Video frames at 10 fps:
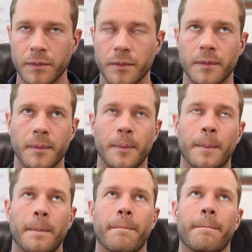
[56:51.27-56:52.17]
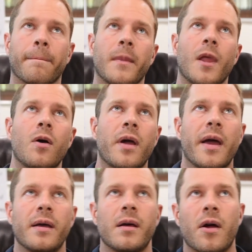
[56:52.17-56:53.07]
Mm,
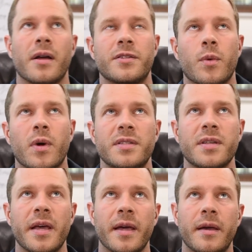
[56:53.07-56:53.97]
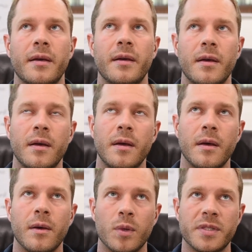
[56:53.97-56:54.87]
okay. All right. So what's like,
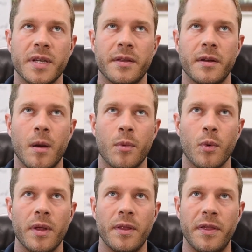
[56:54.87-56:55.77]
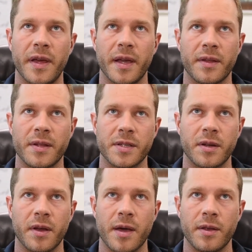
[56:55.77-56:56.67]
what's like the number one thing that is going
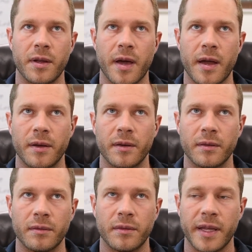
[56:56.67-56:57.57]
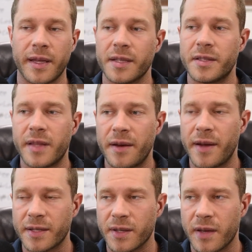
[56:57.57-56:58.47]
to allow you to kind of like get to that
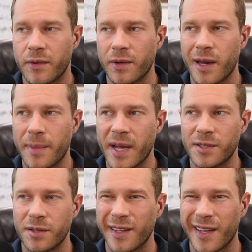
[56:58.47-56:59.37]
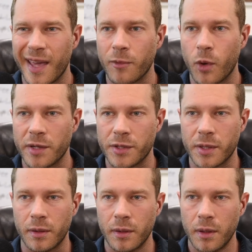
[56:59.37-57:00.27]
next level? Kind of back to your like game
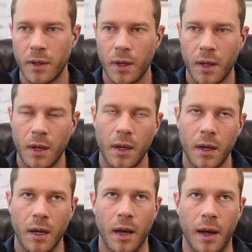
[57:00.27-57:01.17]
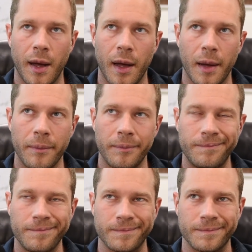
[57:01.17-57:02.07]
question. Correct. Um.
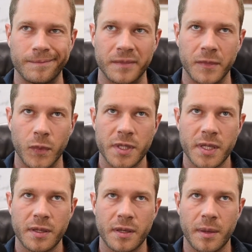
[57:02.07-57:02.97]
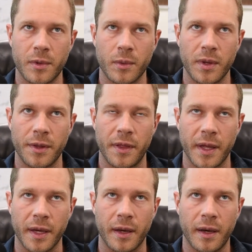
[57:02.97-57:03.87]
Hmm. What's like the number one
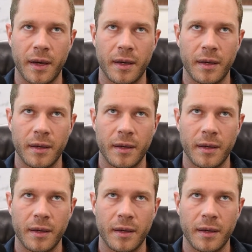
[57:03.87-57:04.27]
thing? Uh